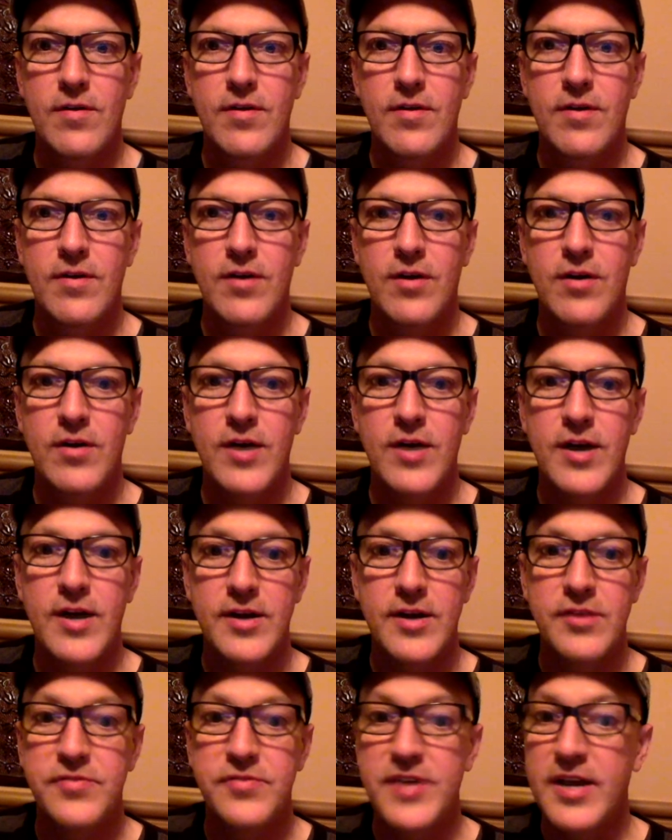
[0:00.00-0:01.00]
All right,
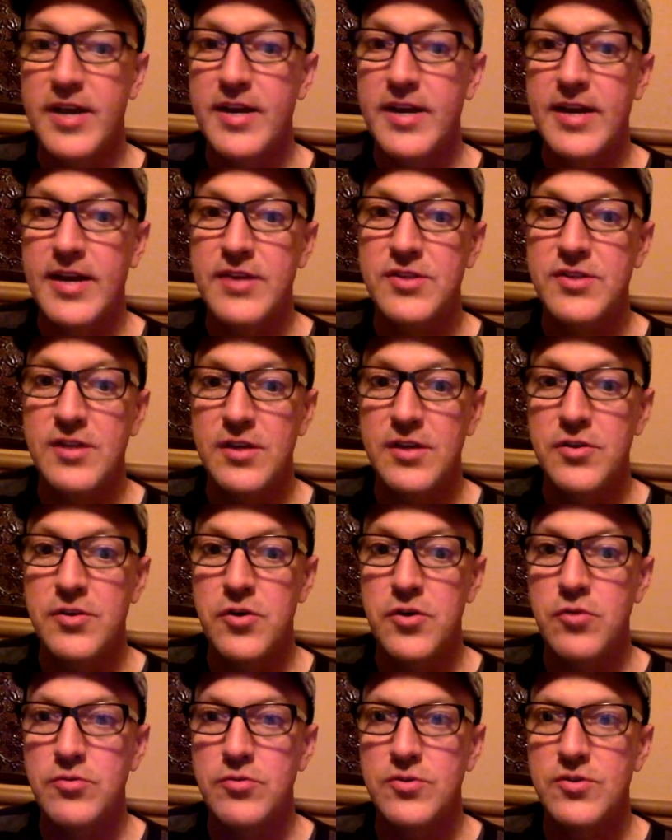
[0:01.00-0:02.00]
you've taken excellent
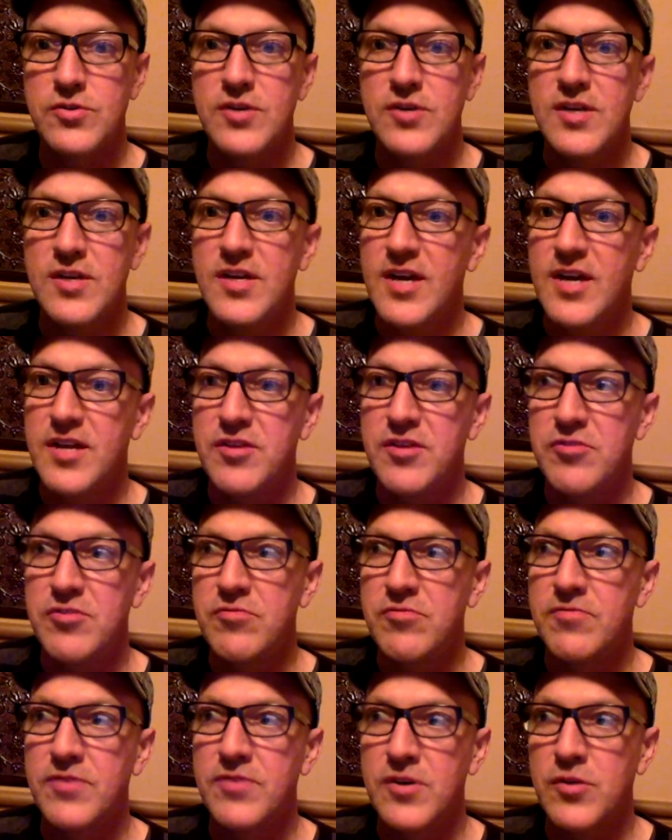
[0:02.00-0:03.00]
notes and
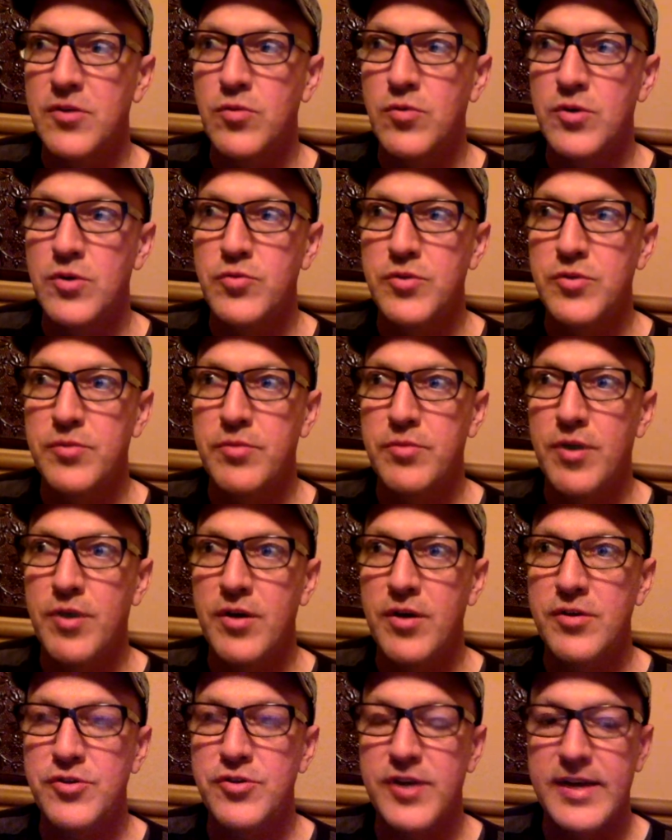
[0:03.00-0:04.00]
you've uh, worked with your
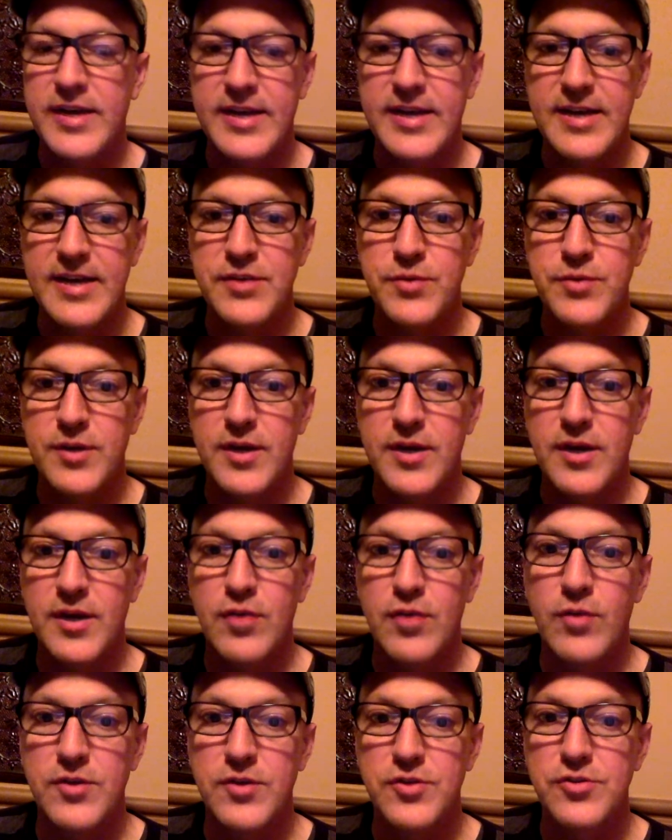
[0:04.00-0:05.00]
partner trying to guess what kind of
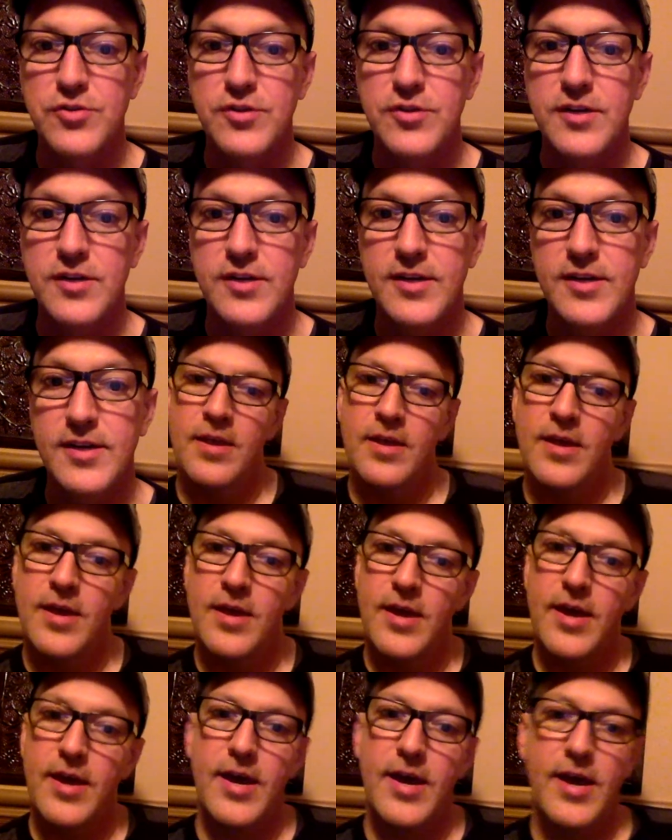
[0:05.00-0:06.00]
questions you're going to get.
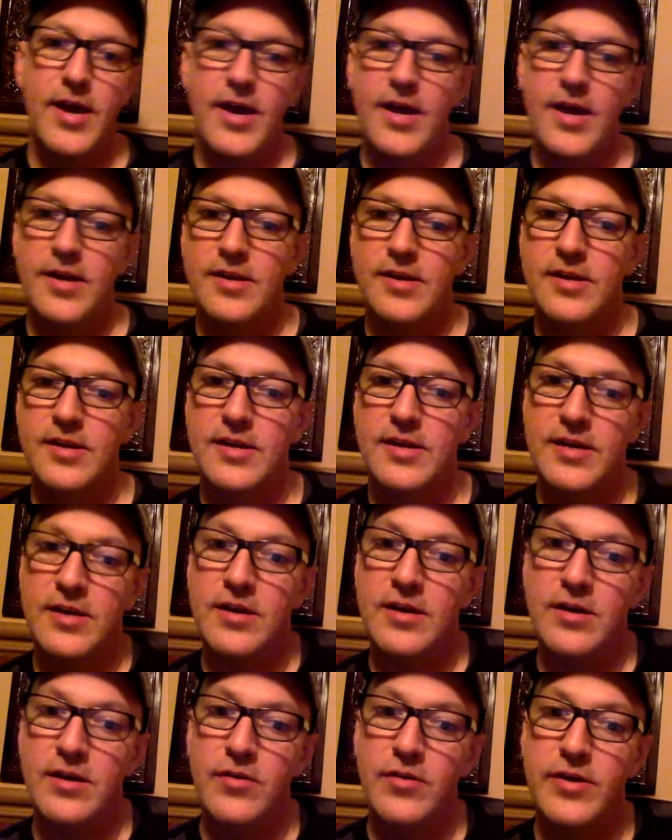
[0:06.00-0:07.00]
And
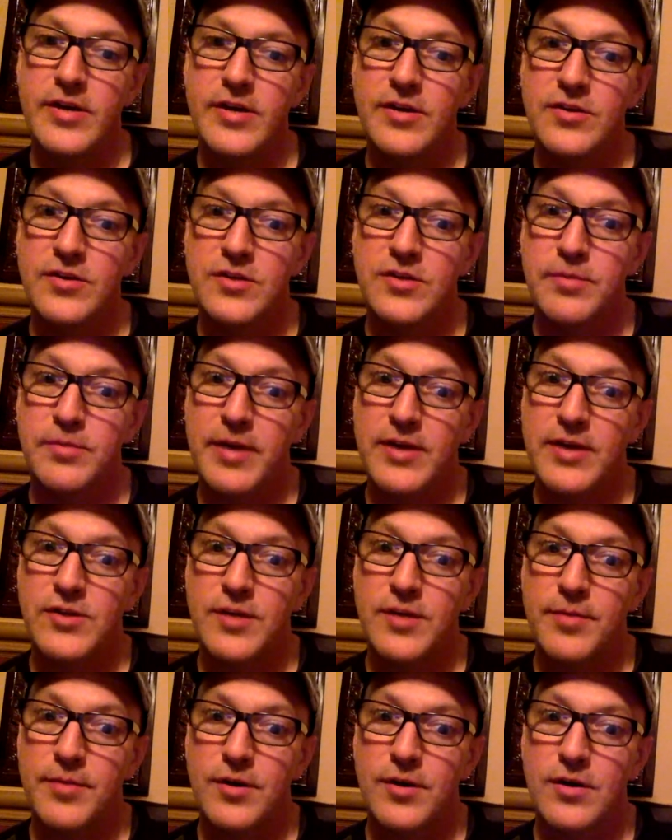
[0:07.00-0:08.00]
here is the page
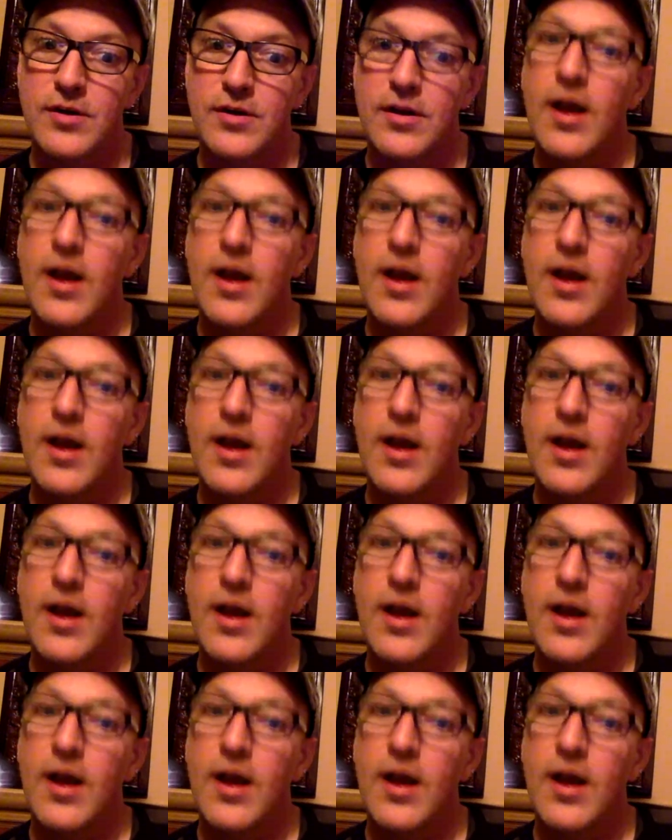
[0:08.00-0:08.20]
number.